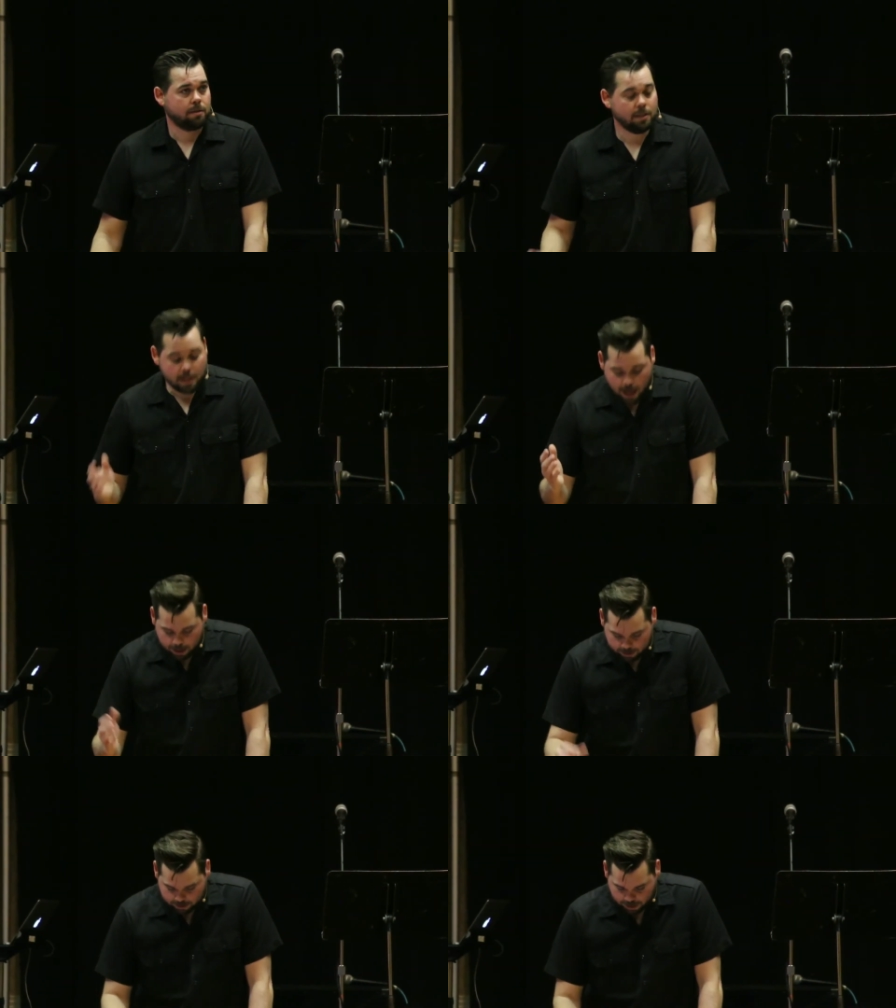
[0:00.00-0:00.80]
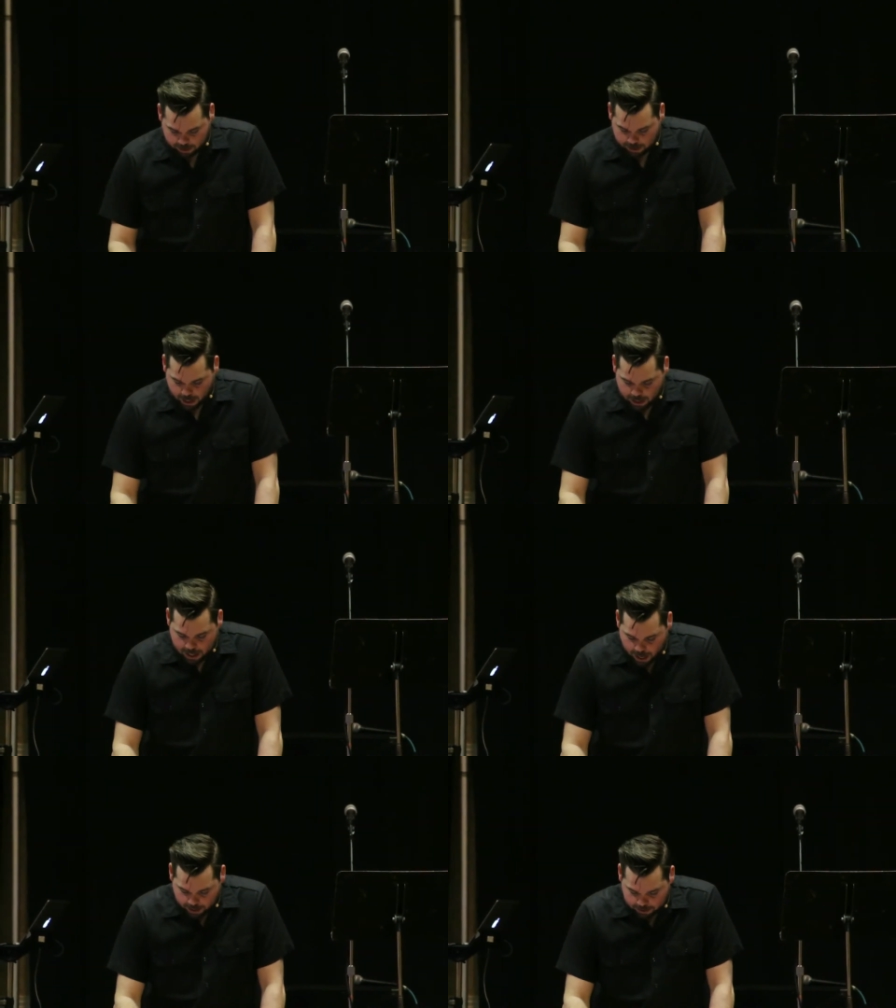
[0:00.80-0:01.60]
Yes, He said
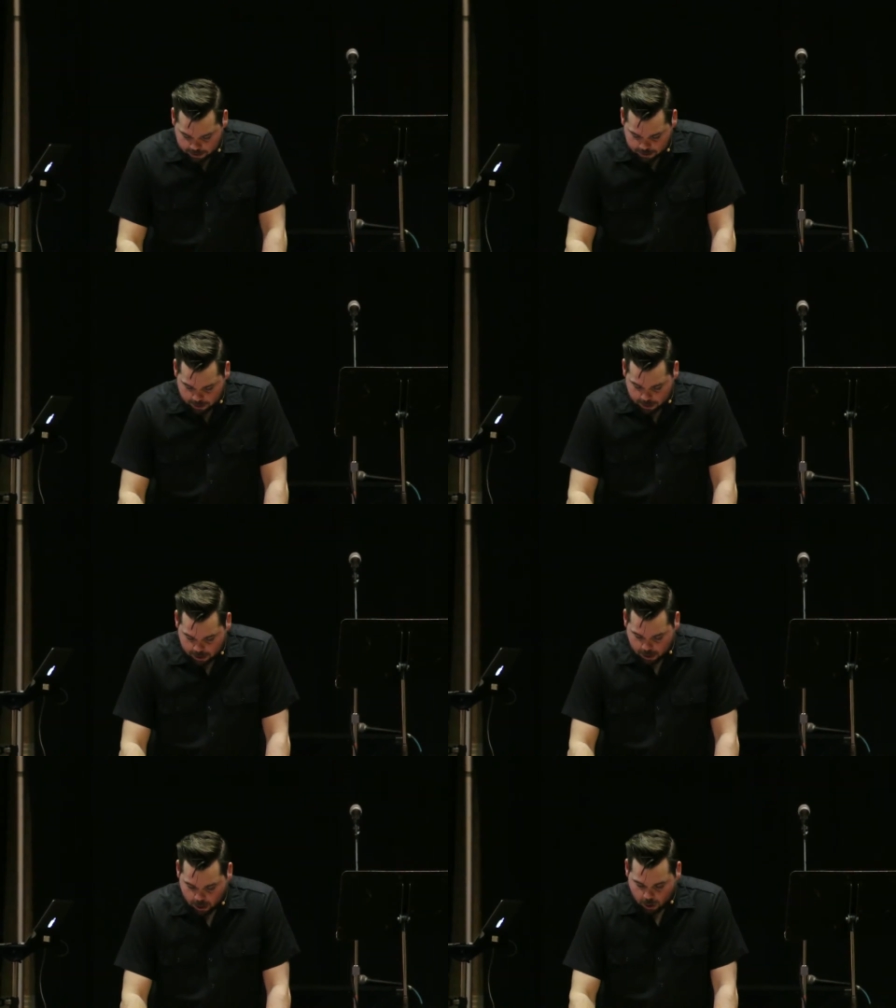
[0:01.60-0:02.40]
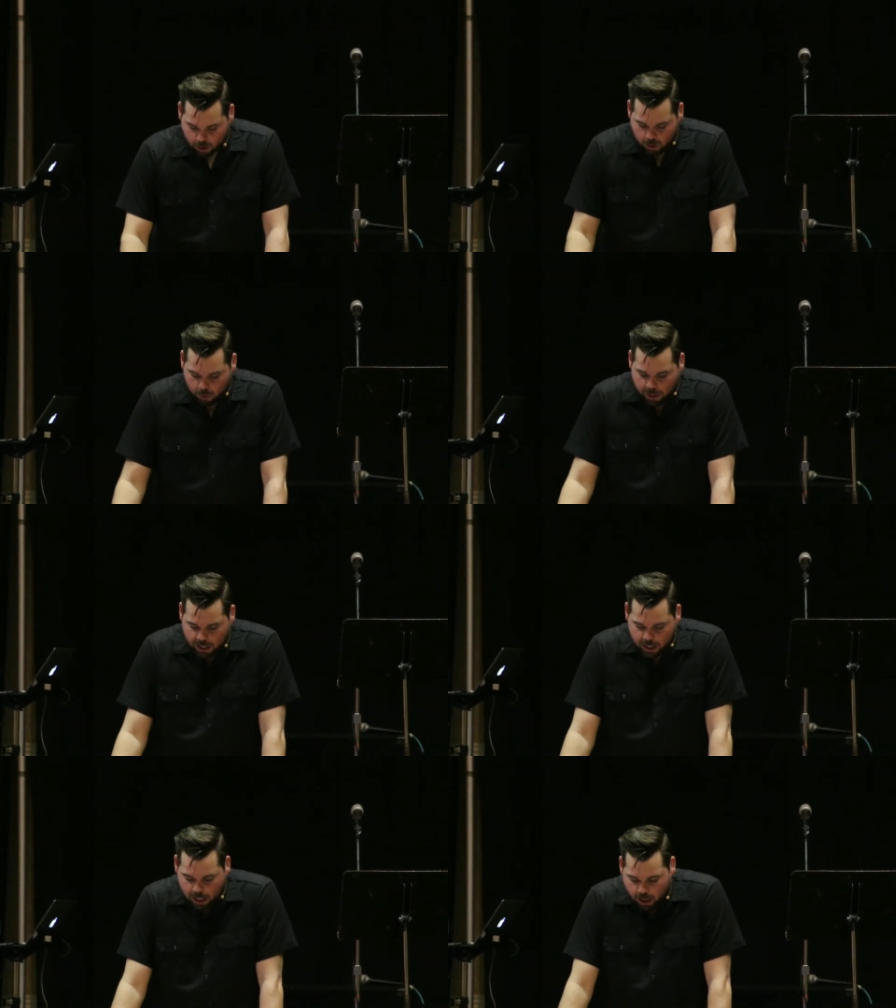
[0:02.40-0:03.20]
yes. We
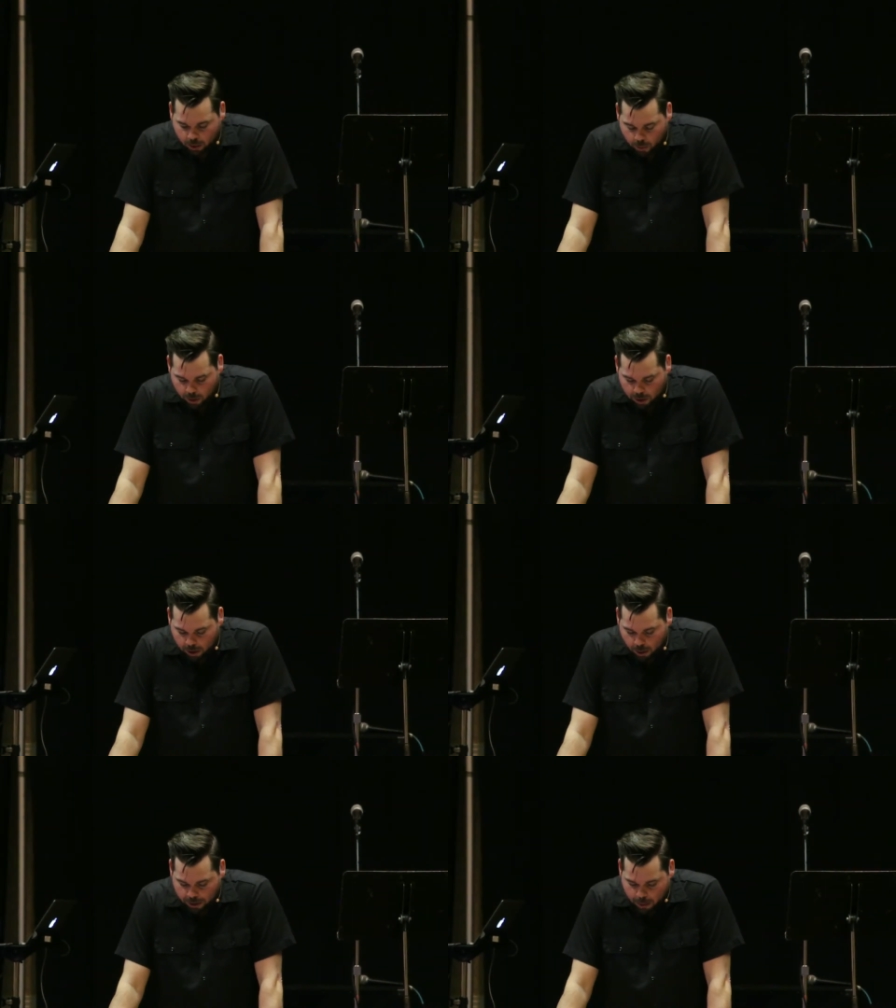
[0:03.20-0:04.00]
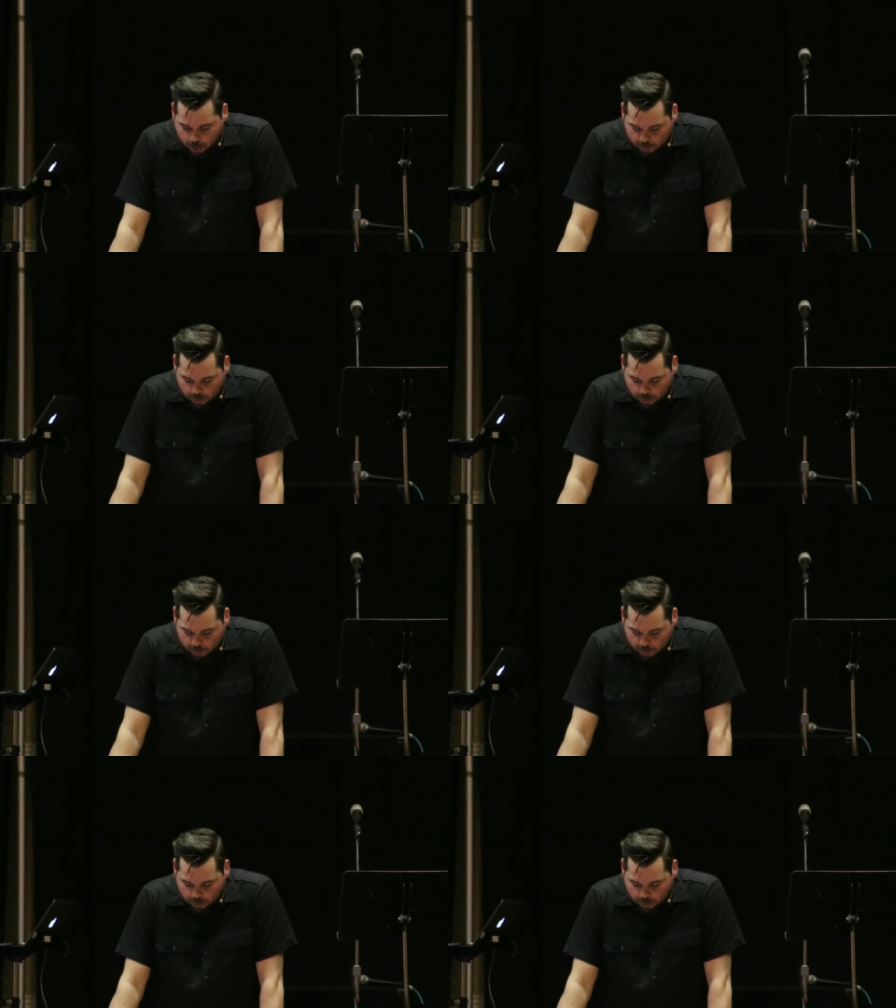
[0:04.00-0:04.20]
need to hear the word of the Lord that